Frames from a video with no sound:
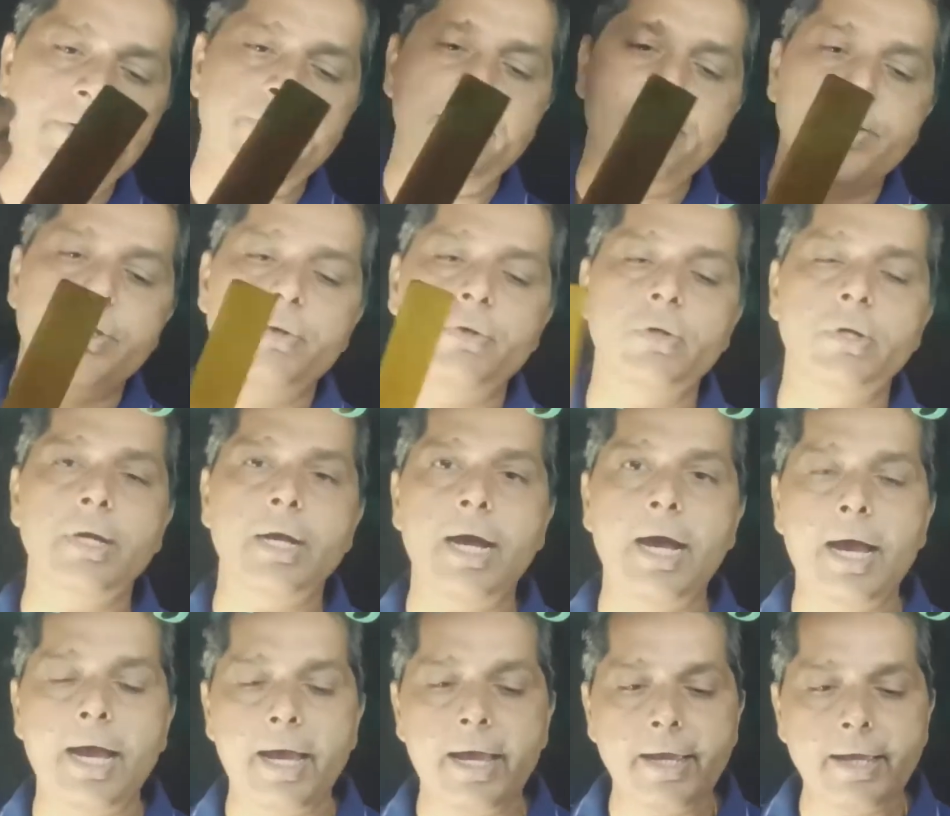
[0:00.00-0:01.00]
with your
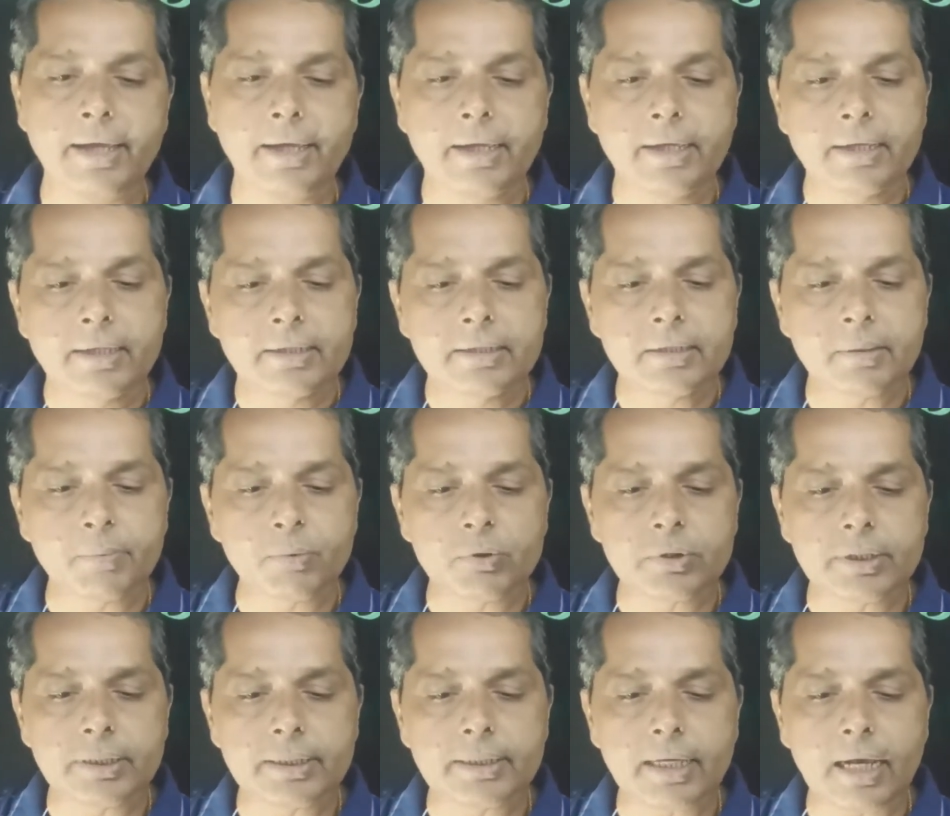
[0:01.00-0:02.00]
eye,
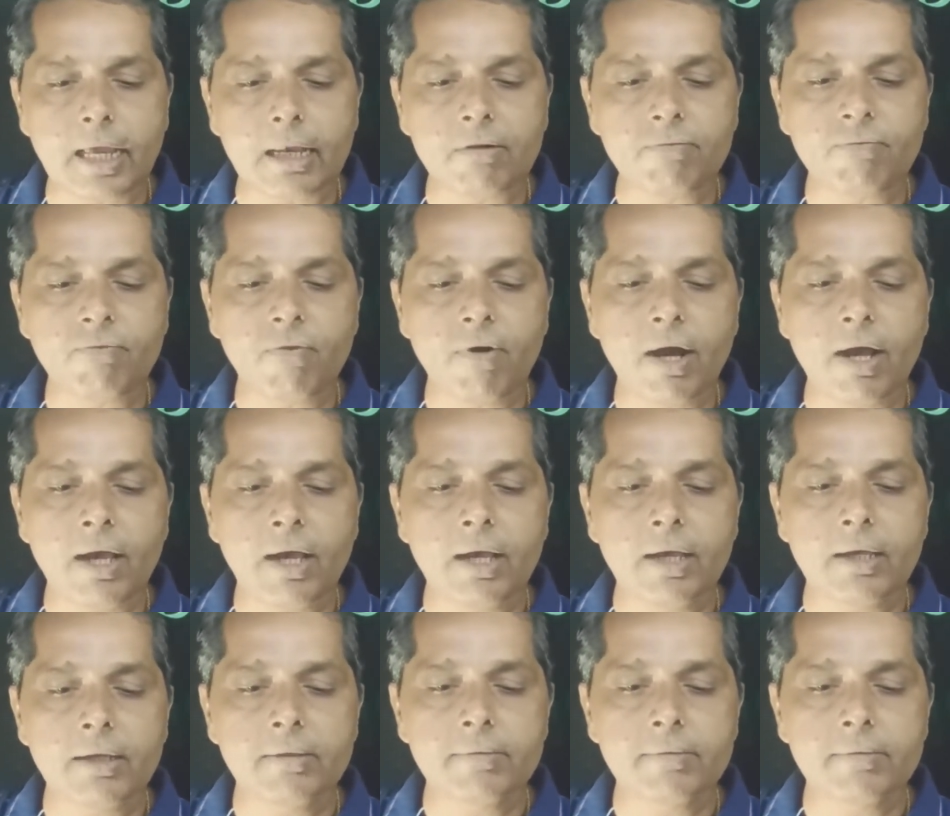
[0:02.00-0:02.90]
suppose it is alpha.